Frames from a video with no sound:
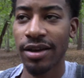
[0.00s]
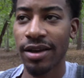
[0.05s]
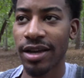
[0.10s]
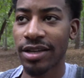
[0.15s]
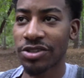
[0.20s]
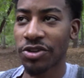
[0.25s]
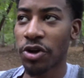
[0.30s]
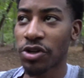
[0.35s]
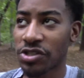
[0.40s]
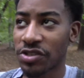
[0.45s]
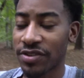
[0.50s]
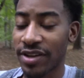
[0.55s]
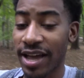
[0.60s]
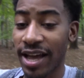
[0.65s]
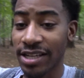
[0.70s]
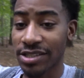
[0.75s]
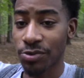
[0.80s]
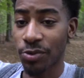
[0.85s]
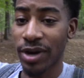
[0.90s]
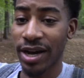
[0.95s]
in terms of
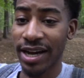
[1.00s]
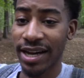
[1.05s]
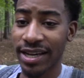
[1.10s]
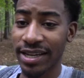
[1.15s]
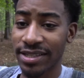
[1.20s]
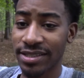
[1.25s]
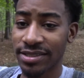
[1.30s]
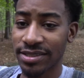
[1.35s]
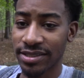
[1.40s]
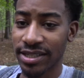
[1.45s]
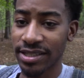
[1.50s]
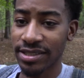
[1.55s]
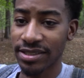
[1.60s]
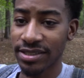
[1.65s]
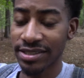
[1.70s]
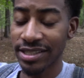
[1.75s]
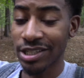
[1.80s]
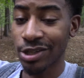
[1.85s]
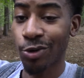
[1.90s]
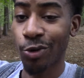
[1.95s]
X, Y, and
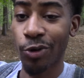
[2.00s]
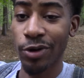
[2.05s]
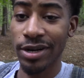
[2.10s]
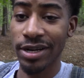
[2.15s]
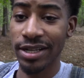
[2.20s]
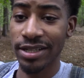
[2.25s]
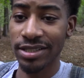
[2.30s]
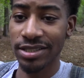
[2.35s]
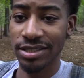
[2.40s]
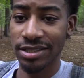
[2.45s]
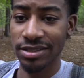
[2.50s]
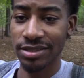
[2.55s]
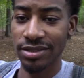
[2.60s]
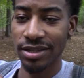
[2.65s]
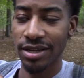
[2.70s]
Z coordinates.